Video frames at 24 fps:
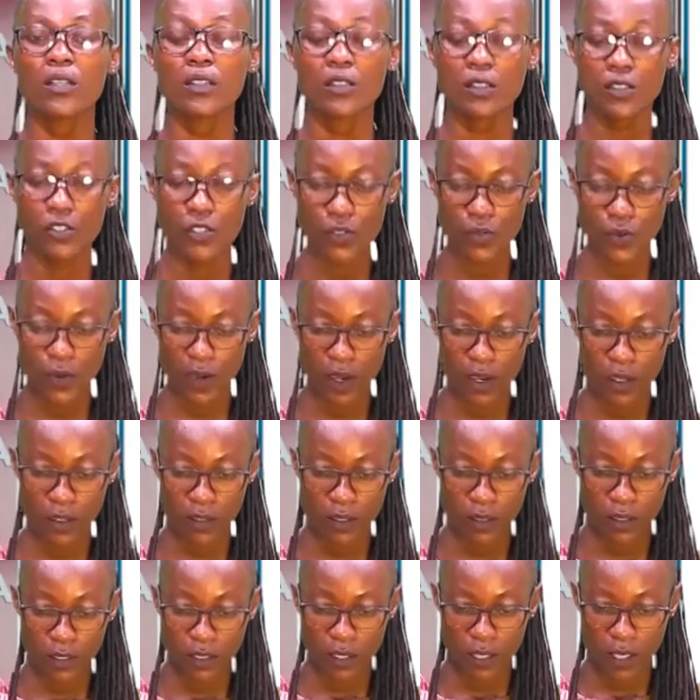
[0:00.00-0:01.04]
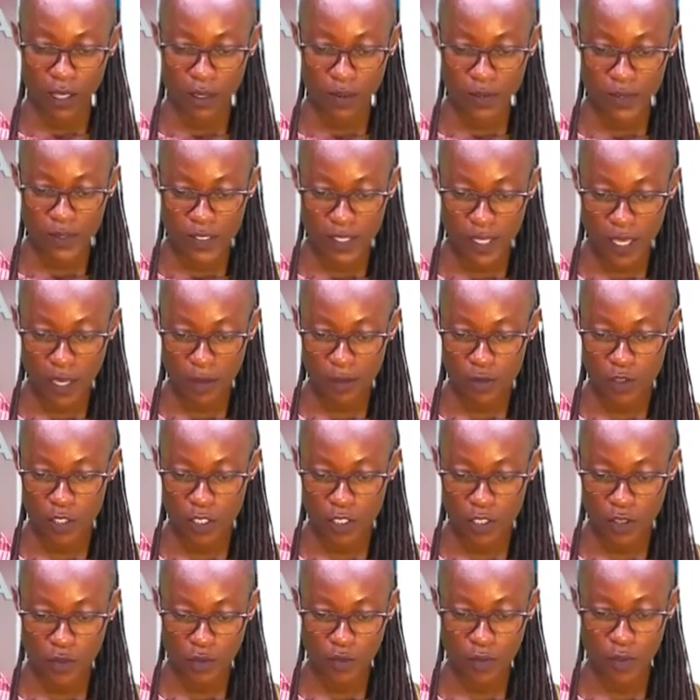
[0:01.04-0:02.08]
UN condemns
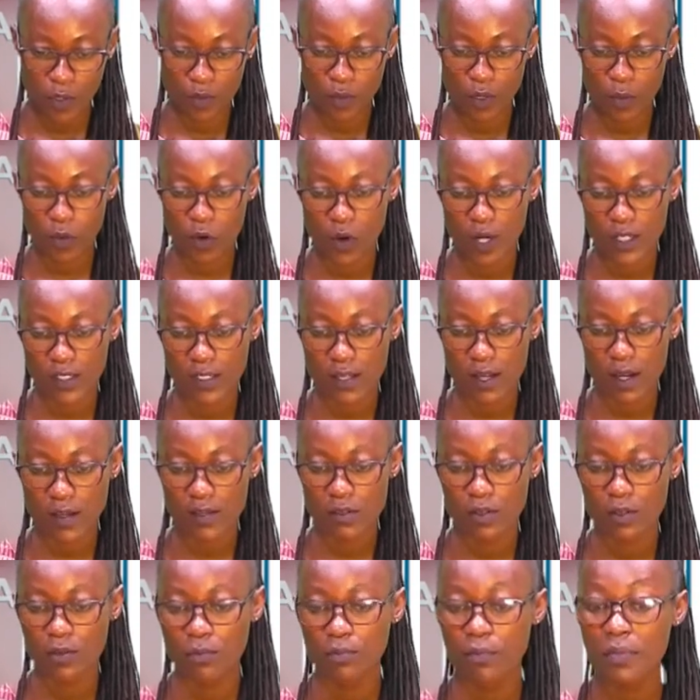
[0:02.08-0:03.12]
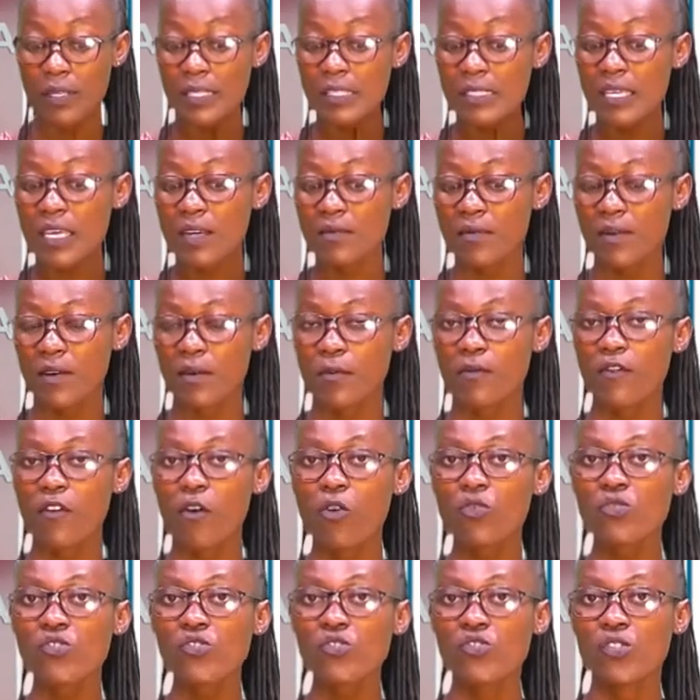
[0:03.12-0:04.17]
M23 rebel attacks on peacekeeping
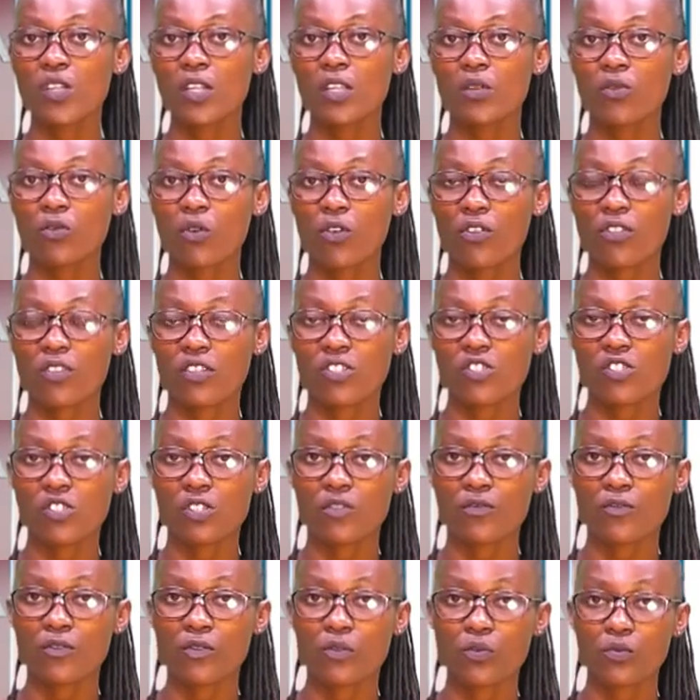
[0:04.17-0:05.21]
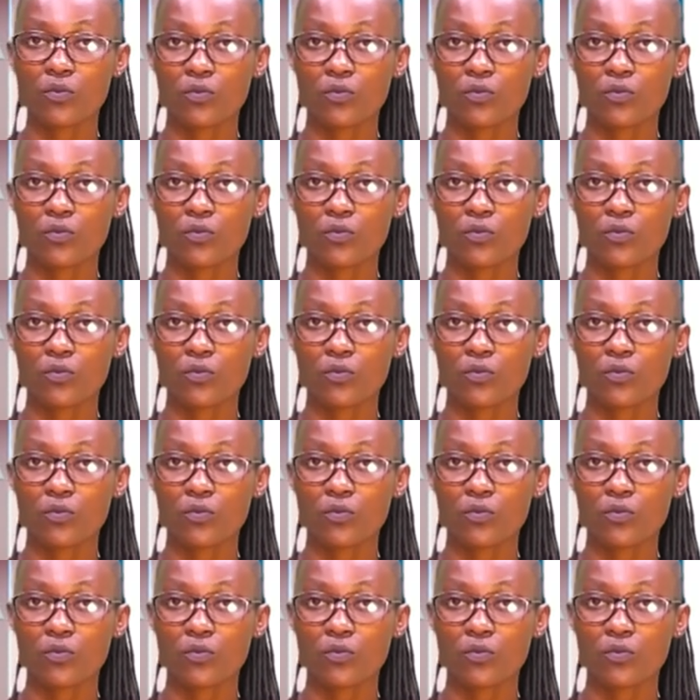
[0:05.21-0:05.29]
force in North Kivu.